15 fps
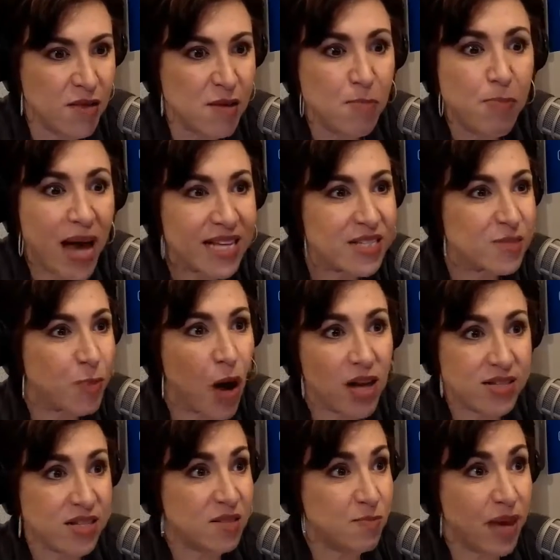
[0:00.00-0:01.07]
the best
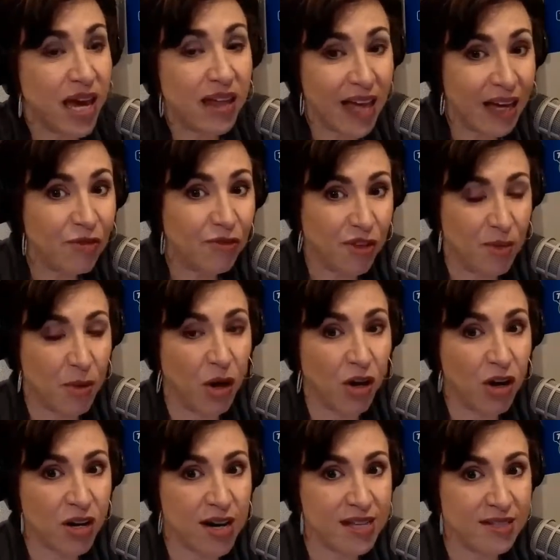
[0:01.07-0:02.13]
bosses, male and female,
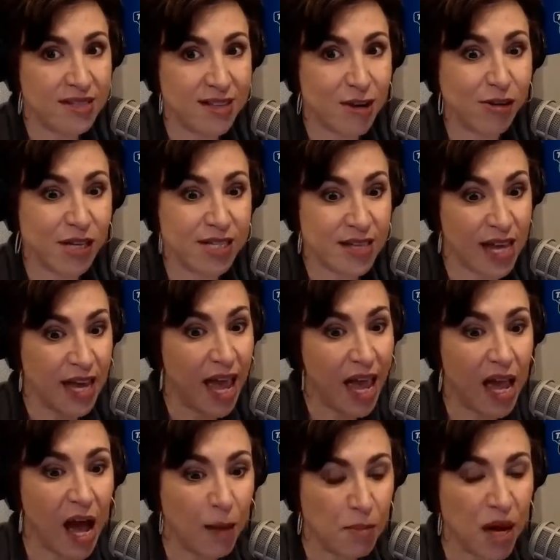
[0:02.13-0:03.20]
aren't necessarily saying,
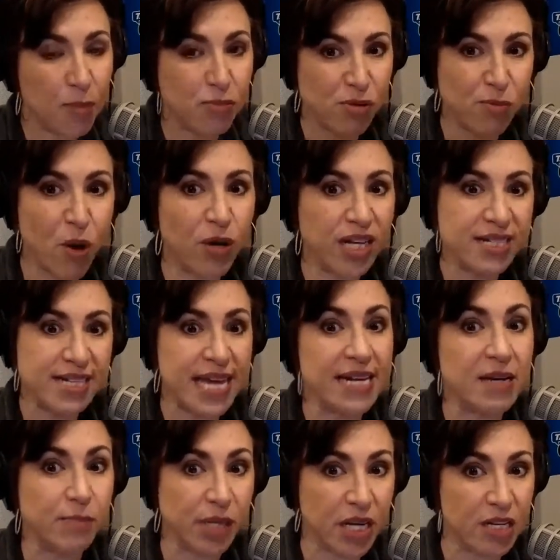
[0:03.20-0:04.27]
hey, I'm not promoting
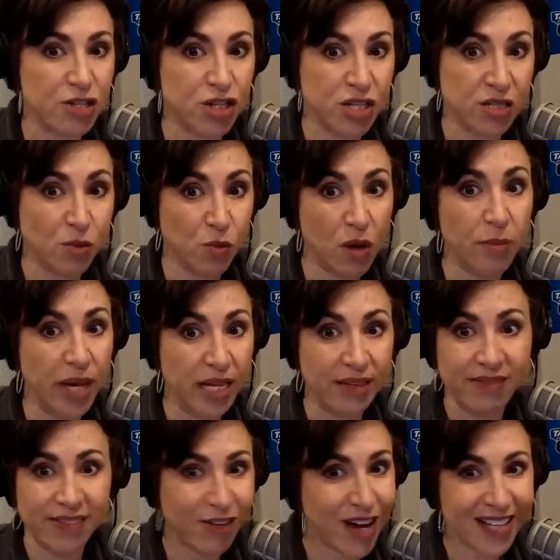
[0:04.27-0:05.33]
Dana because she's a
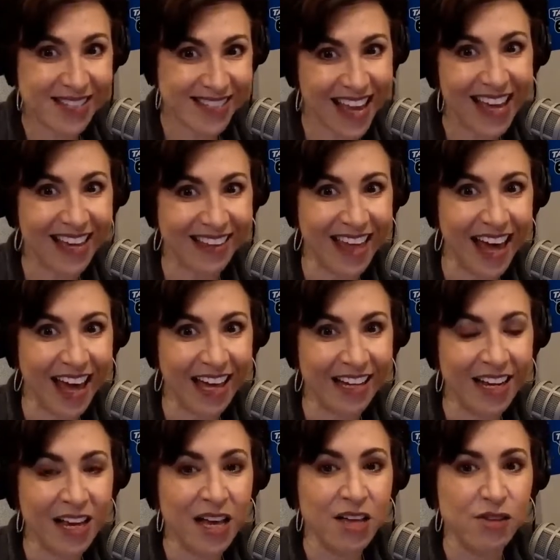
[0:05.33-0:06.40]
woman. They're not saying that.
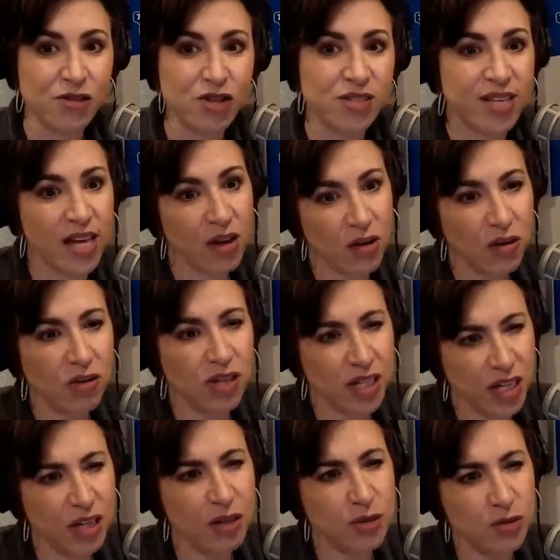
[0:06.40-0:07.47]
They're just saying,
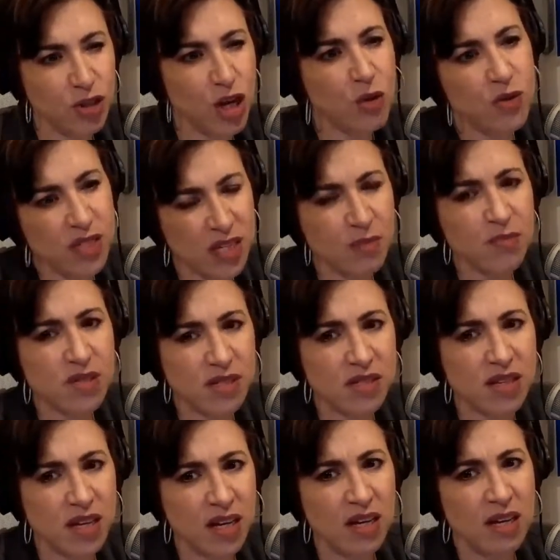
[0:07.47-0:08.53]
oh, Joe
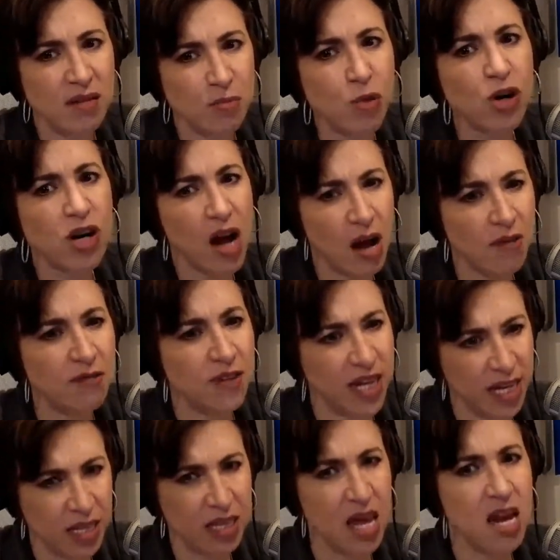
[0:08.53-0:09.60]
seems more
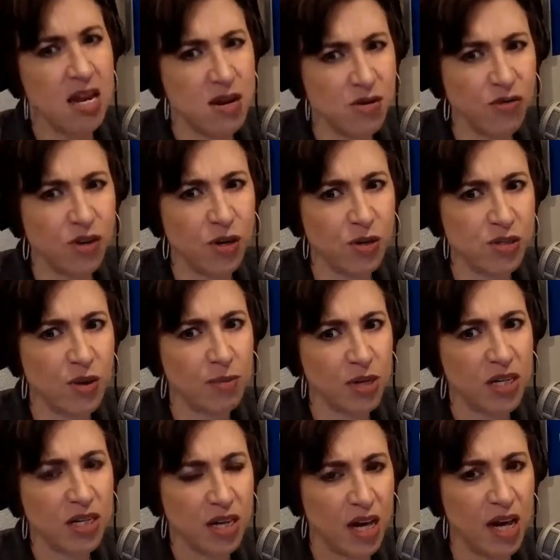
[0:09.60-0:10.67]
confident in that interview, so I'm
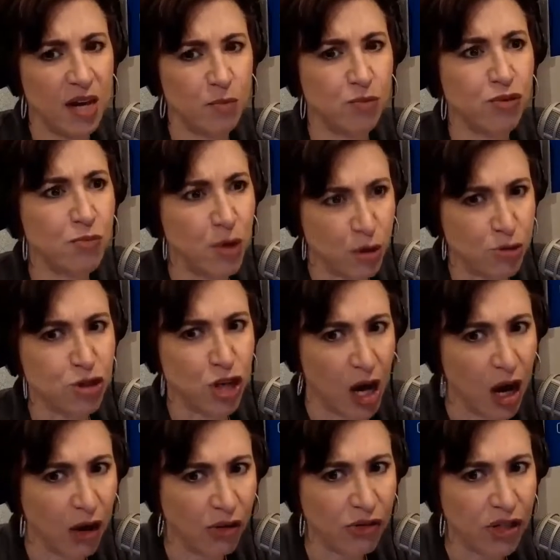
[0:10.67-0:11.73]
going to go ahead and promote
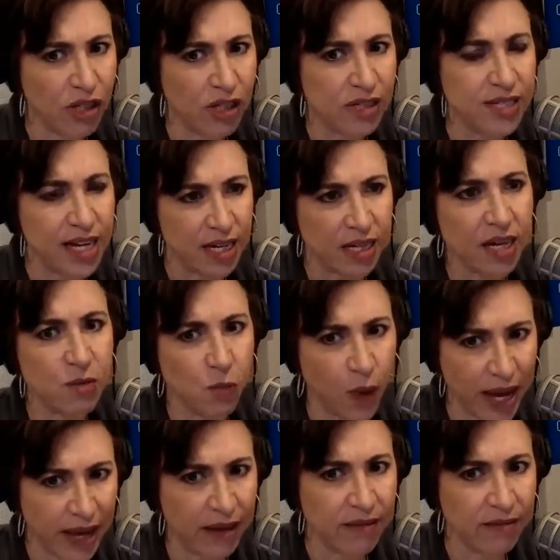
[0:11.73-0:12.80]
Joe. Dana can
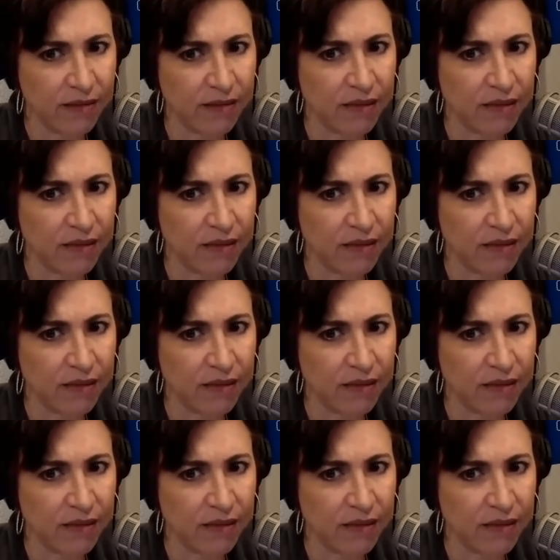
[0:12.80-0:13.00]
wait.